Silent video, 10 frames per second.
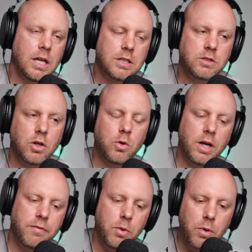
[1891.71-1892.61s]
So
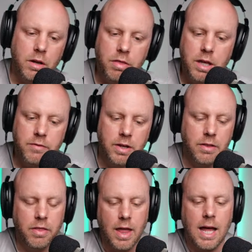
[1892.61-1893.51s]
if you want to think of it
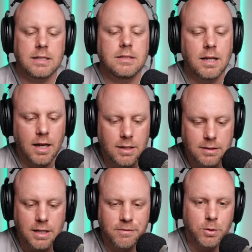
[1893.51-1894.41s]
that it's
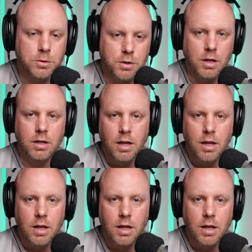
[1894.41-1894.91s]
like Voltron,